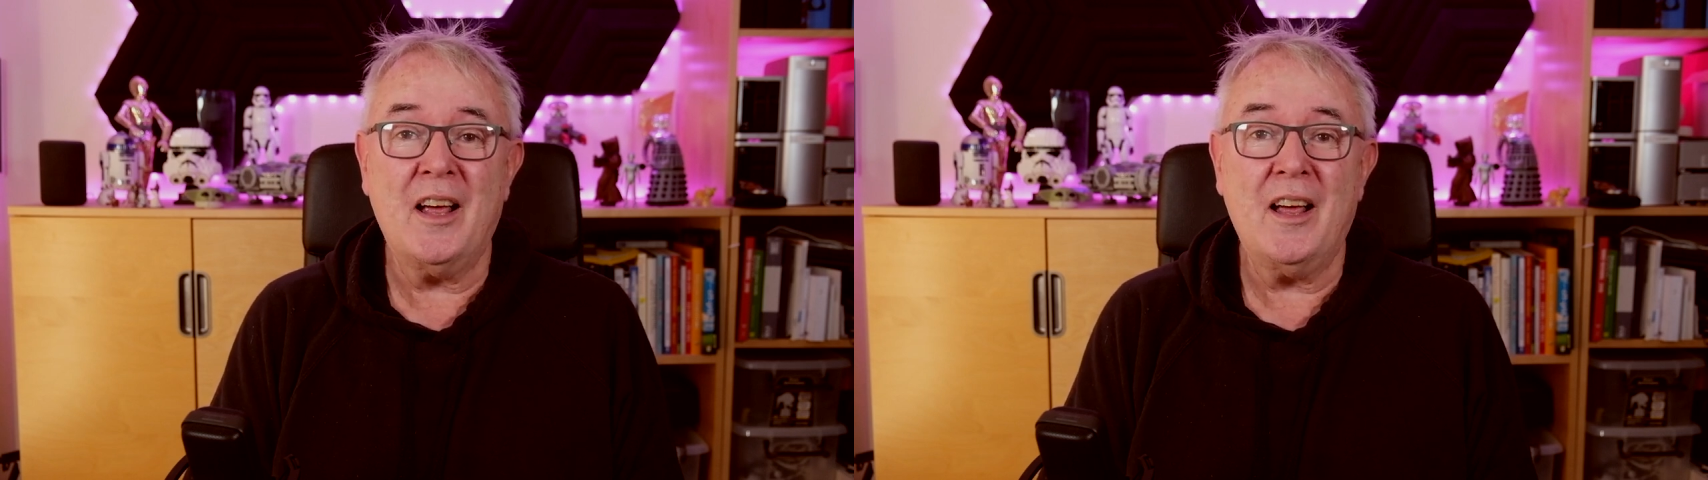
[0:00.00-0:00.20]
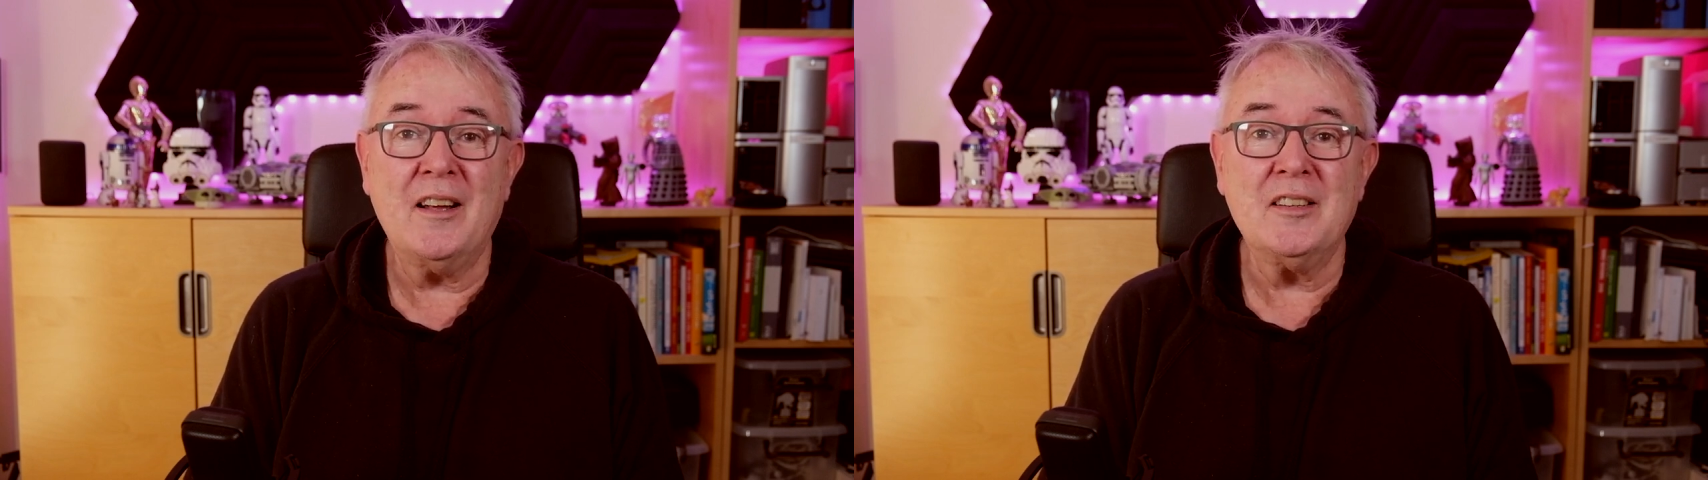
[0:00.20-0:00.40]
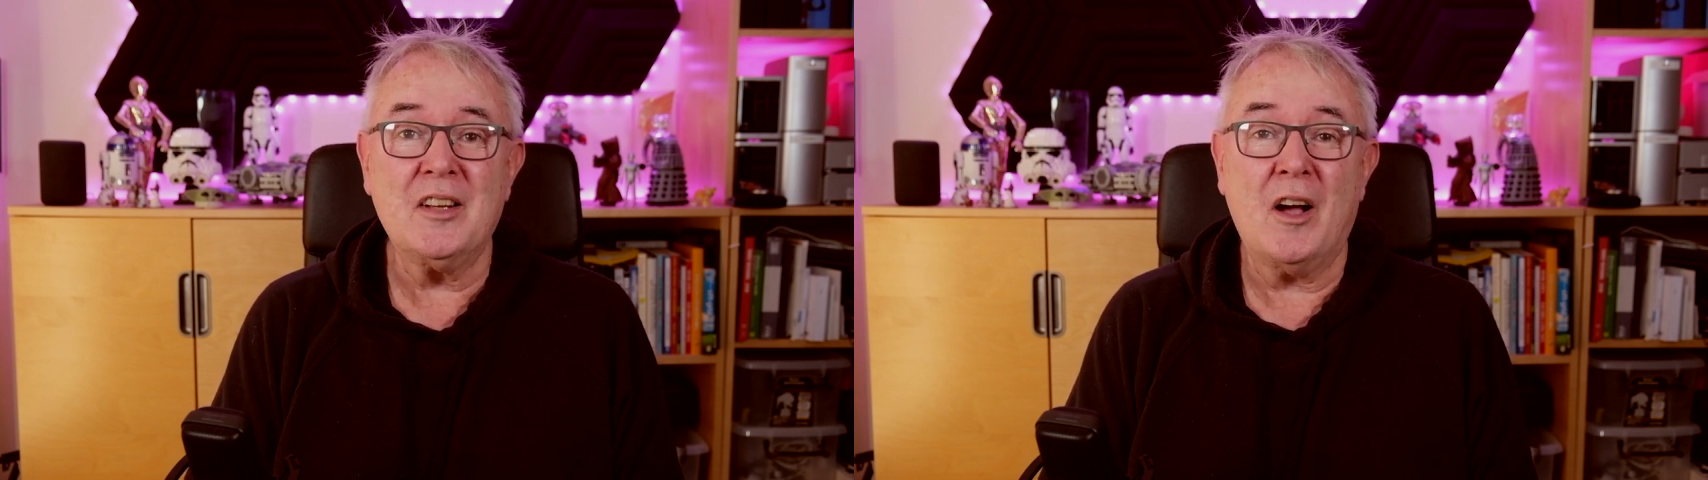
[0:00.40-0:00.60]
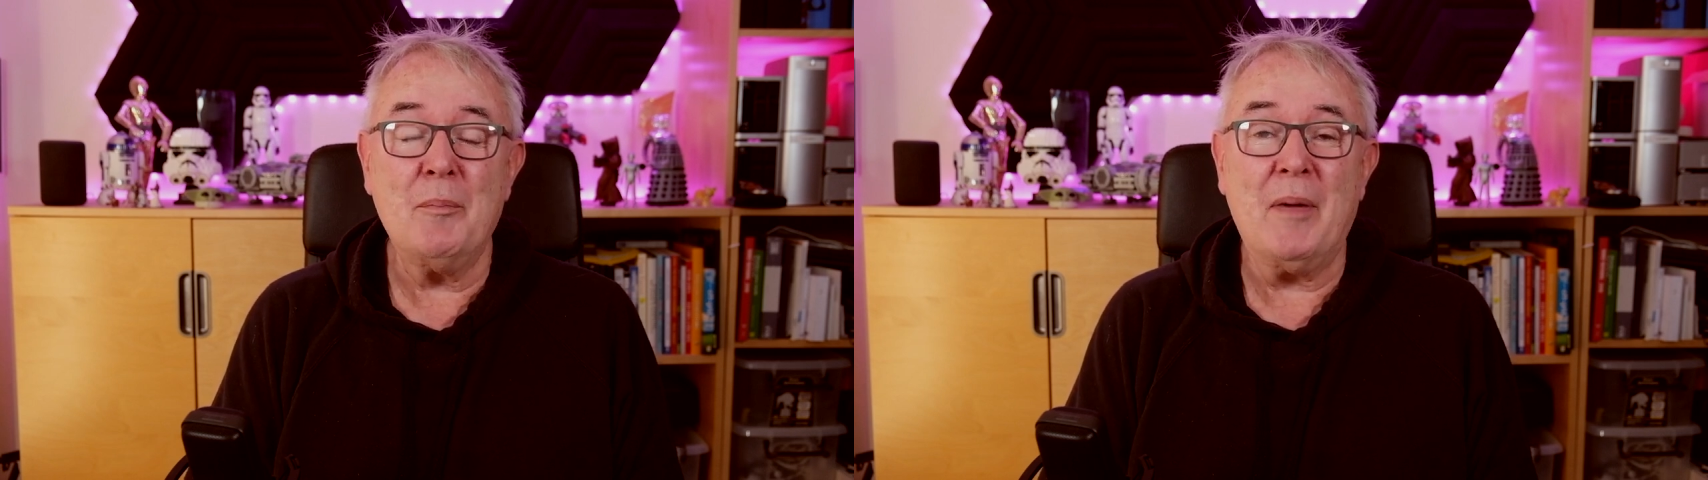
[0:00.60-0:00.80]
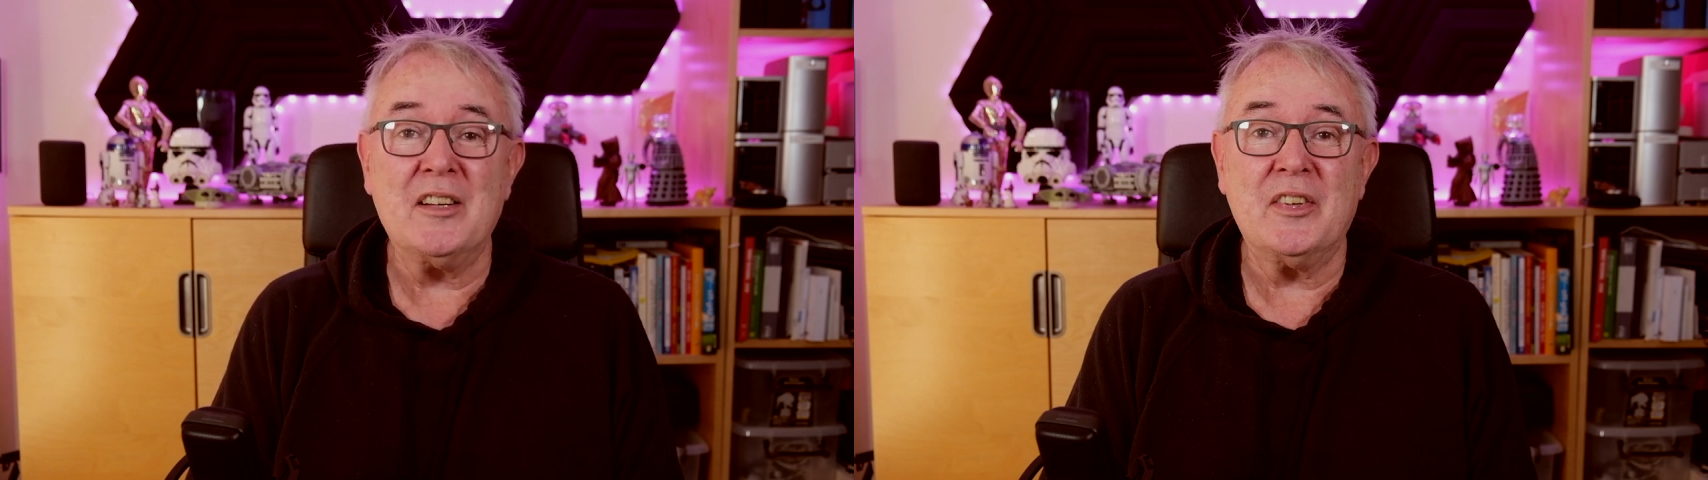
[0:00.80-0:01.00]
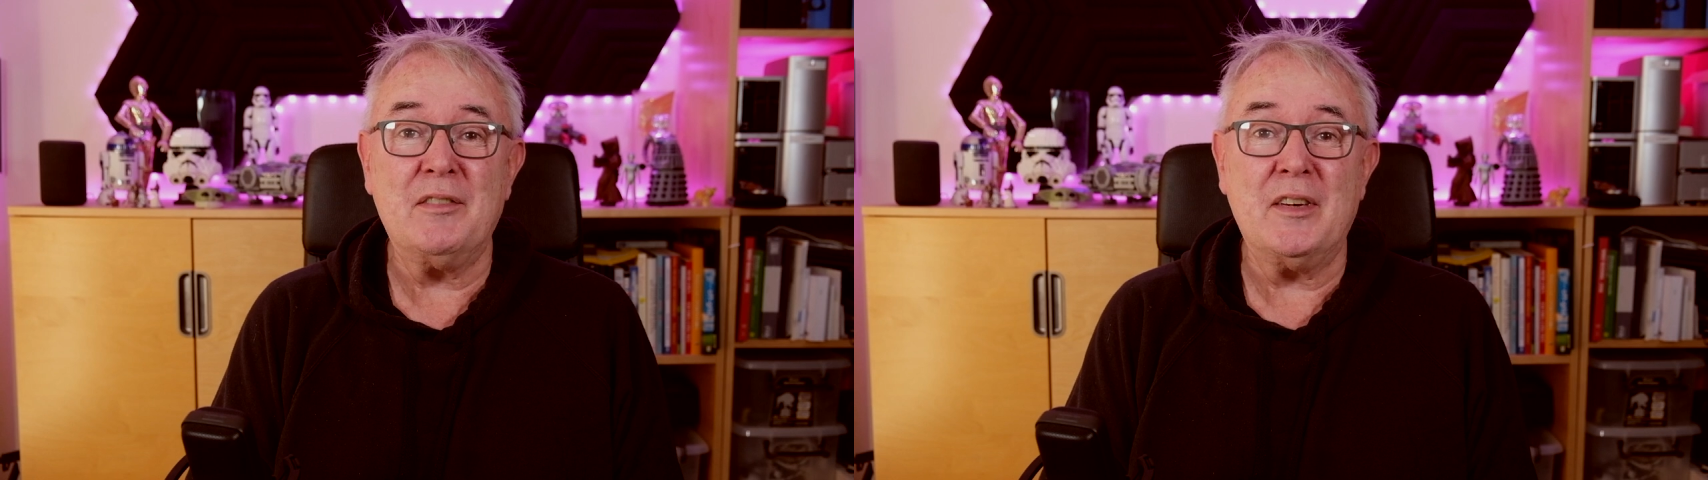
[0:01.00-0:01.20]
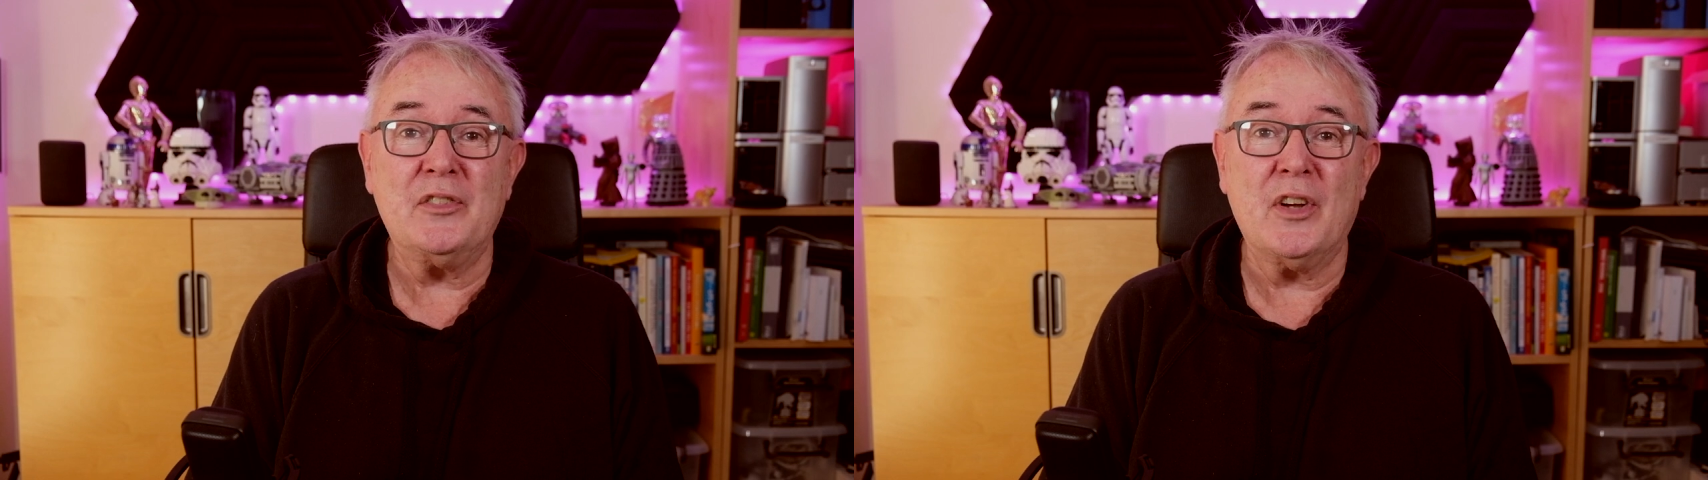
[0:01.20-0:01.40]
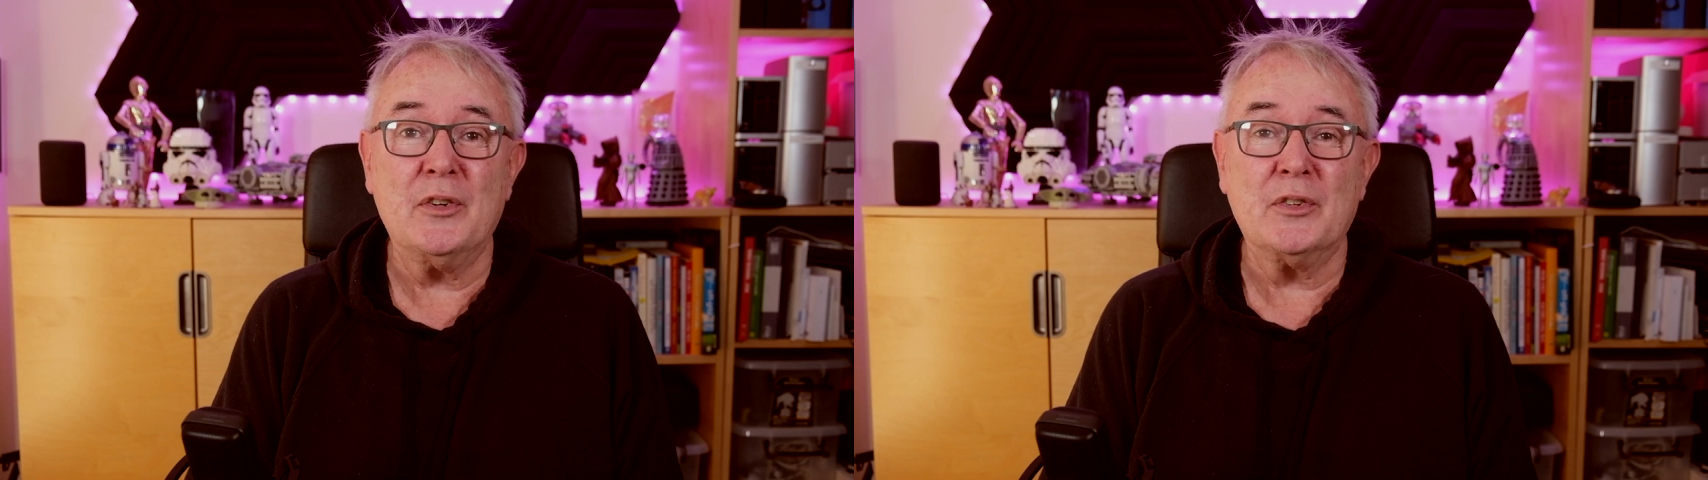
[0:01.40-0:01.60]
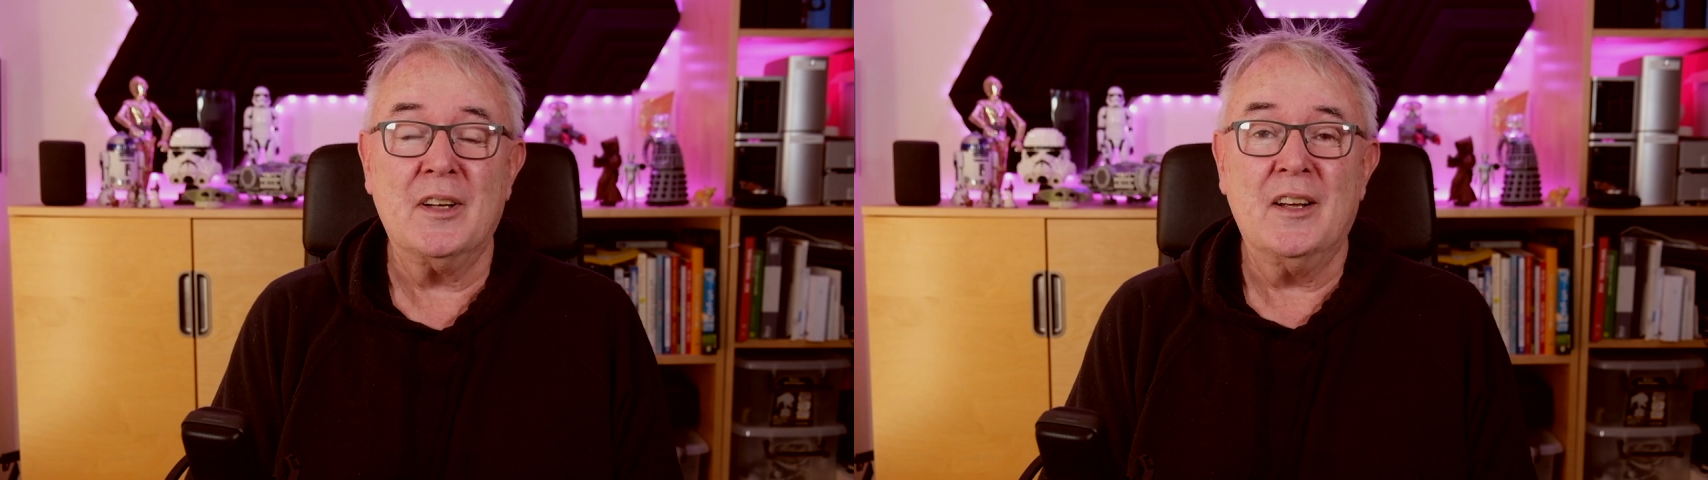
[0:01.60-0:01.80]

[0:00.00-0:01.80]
and I make TV shows.